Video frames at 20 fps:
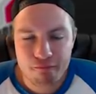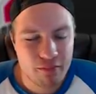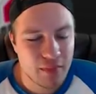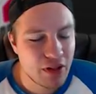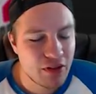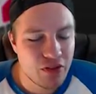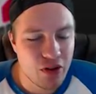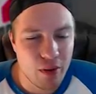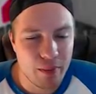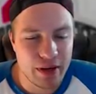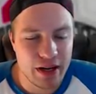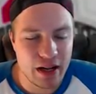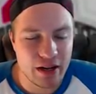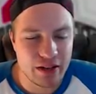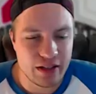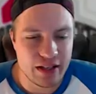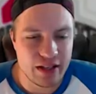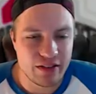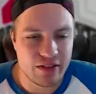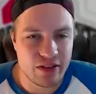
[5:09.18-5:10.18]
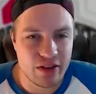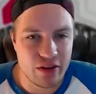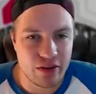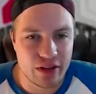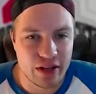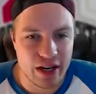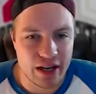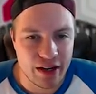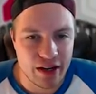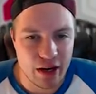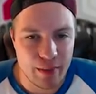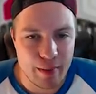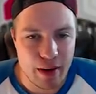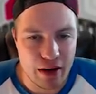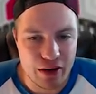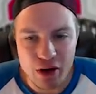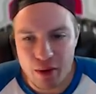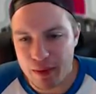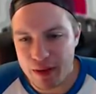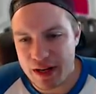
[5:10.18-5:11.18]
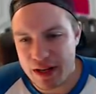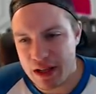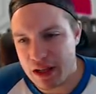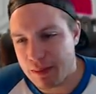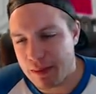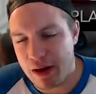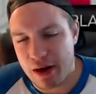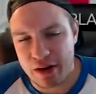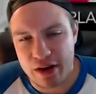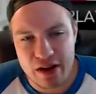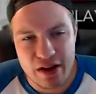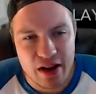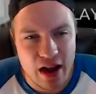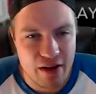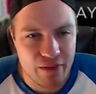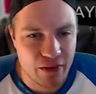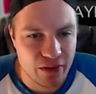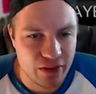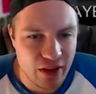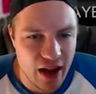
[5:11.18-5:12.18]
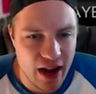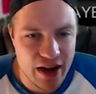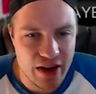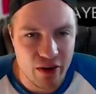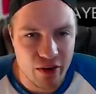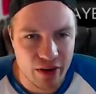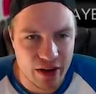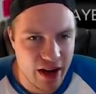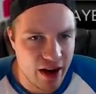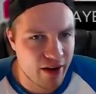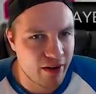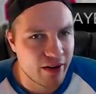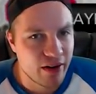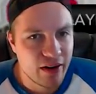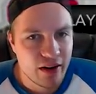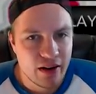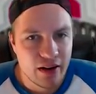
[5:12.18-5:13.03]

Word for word: Nobody on the ECU that I care about. Nobody in the American Conference. I don't care.